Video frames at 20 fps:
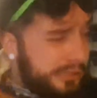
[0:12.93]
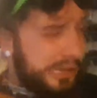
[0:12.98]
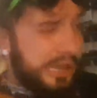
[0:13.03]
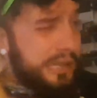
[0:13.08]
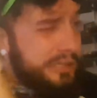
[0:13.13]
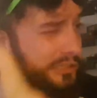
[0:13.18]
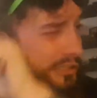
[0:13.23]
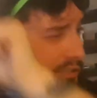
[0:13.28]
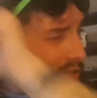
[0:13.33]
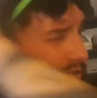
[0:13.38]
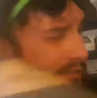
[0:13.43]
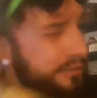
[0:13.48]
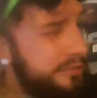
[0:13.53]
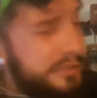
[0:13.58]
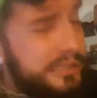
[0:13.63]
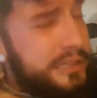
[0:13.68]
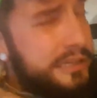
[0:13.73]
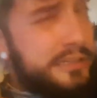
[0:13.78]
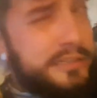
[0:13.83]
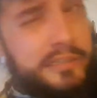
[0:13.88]
I just
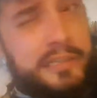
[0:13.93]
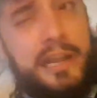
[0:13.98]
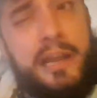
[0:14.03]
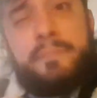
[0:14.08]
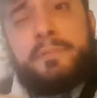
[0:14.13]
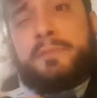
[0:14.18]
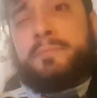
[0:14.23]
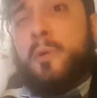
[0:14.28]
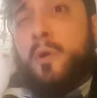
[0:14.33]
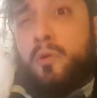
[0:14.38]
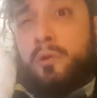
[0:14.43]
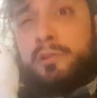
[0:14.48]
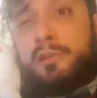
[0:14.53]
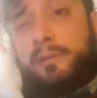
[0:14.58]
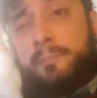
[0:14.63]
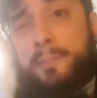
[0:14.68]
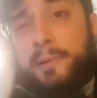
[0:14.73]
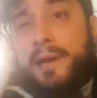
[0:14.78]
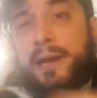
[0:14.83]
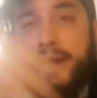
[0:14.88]
didn't stop smoking
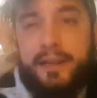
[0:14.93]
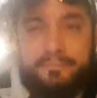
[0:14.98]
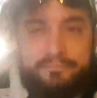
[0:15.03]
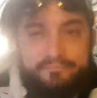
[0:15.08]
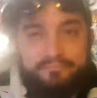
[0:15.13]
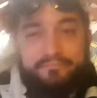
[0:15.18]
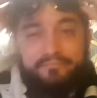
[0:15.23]
the pot.